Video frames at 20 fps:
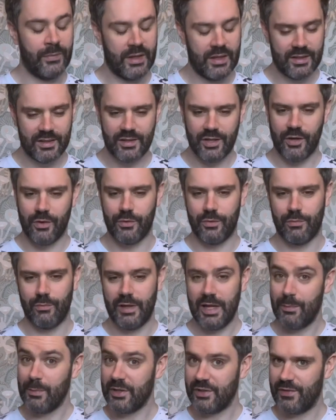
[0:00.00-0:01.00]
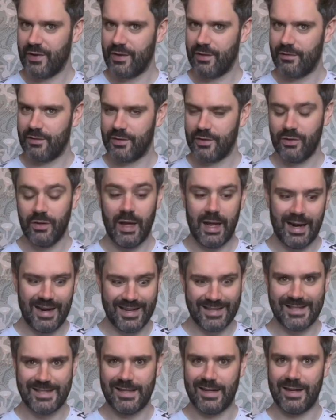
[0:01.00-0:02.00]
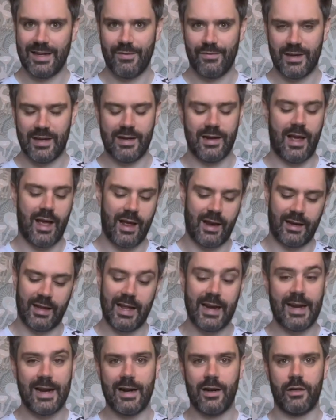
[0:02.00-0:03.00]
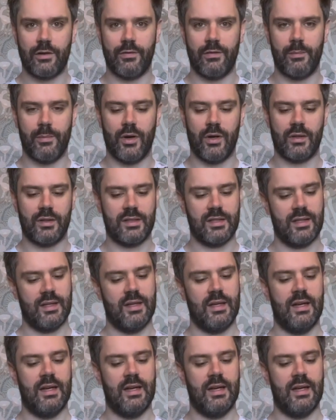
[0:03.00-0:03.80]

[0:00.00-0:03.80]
So, without much further ado, let's dive in and get it out of the box.